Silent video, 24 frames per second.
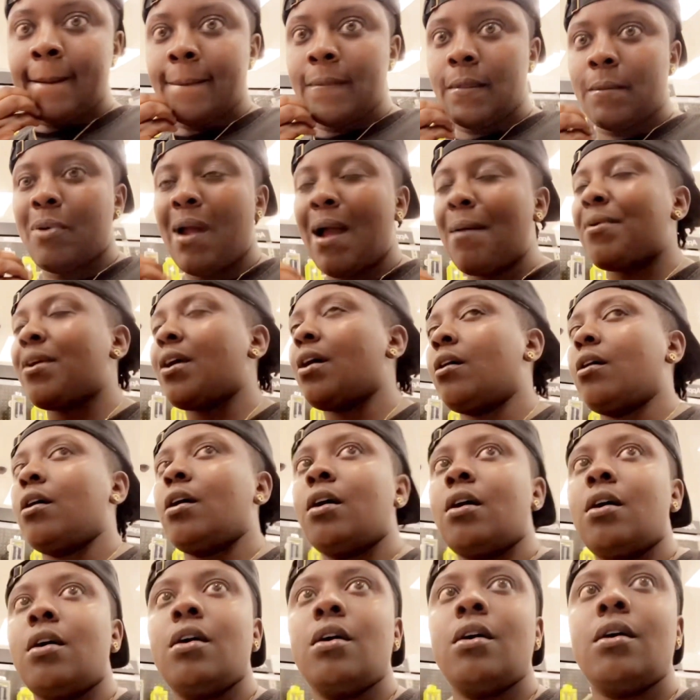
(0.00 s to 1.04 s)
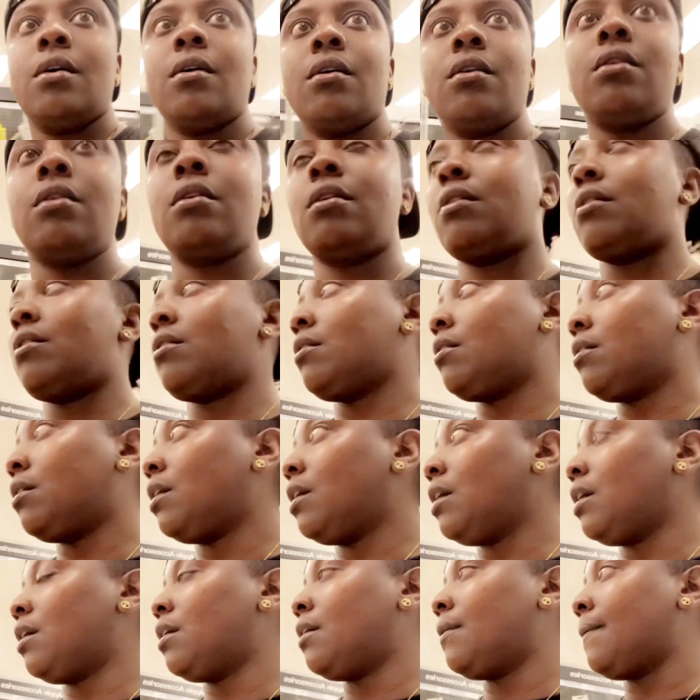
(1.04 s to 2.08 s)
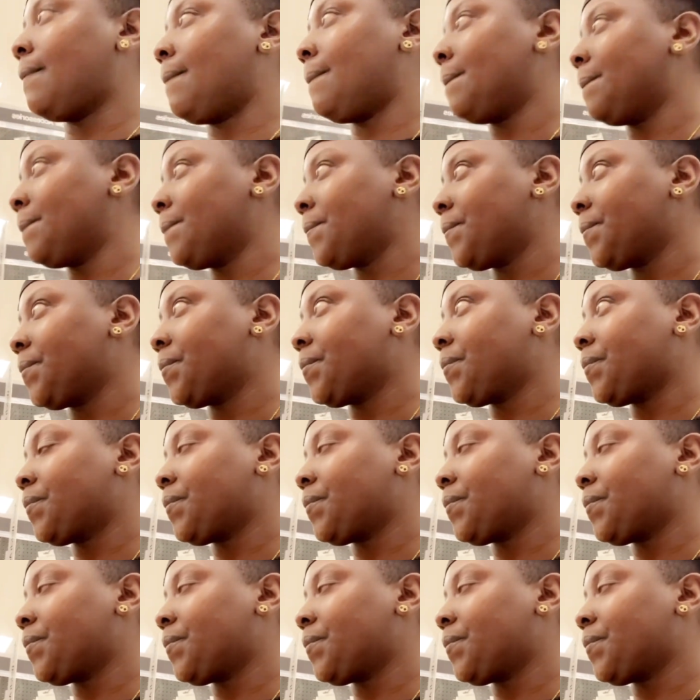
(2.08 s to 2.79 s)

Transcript: probably a. Huh. No, I don't know